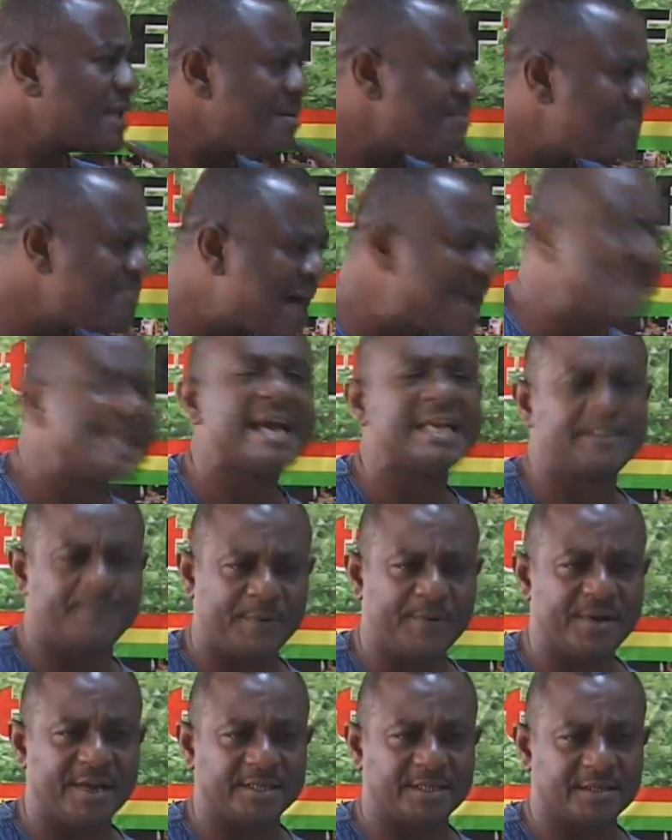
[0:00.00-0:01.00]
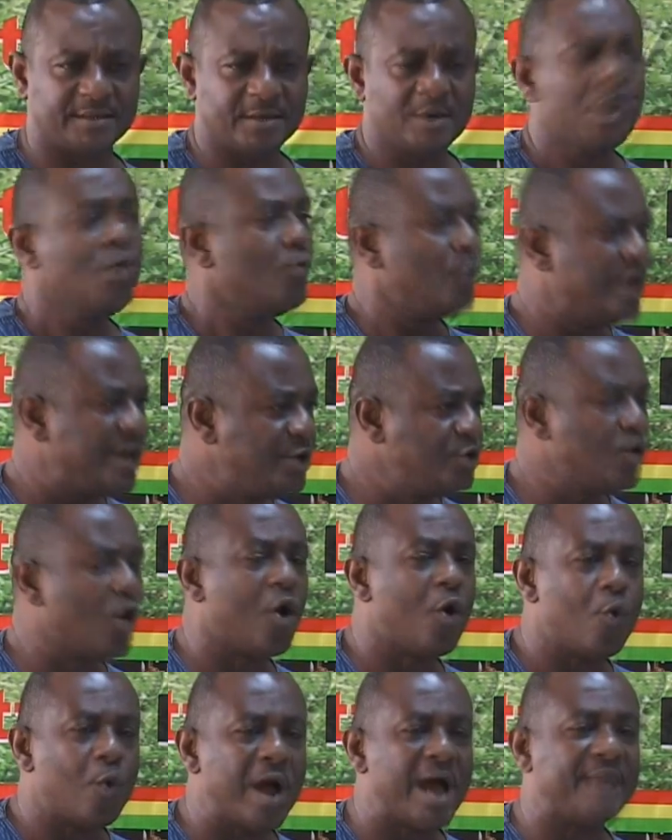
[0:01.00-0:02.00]
But in our experience, we
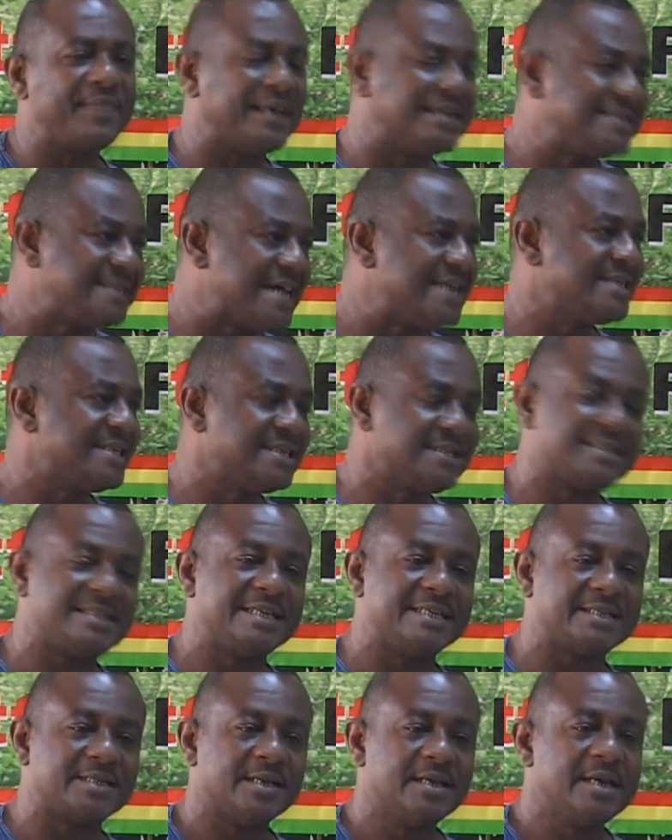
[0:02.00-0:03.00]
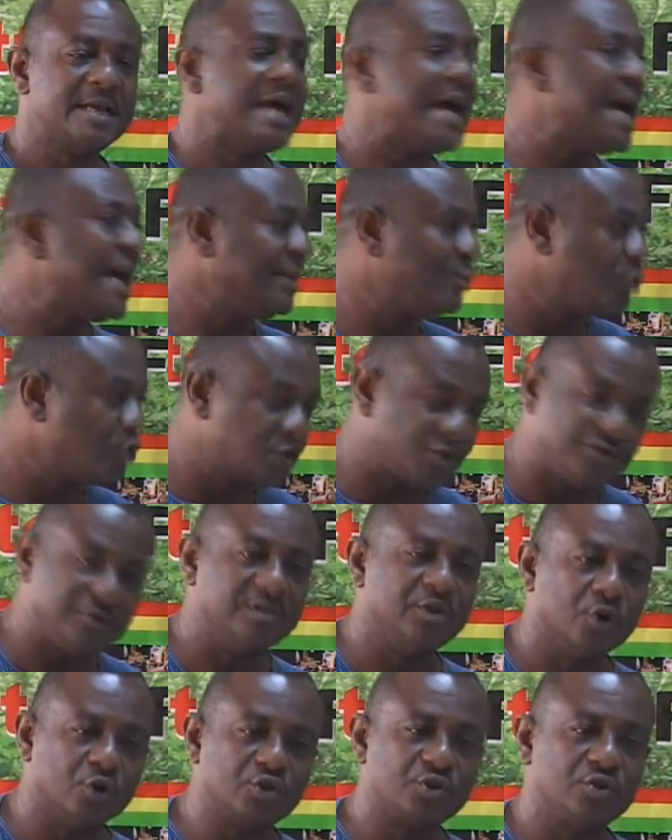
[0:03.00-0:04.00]
know where the tendencies and
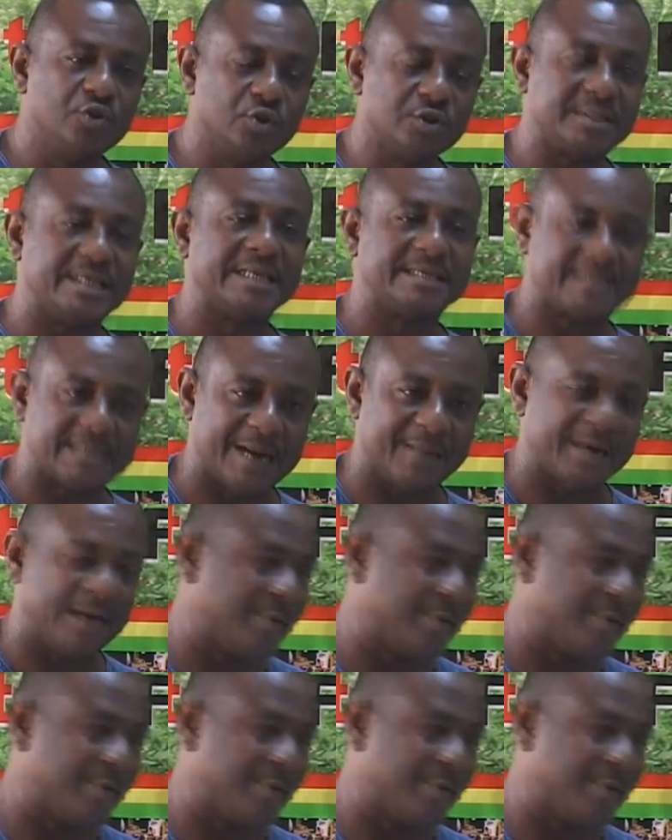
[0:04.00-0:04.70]
those things come.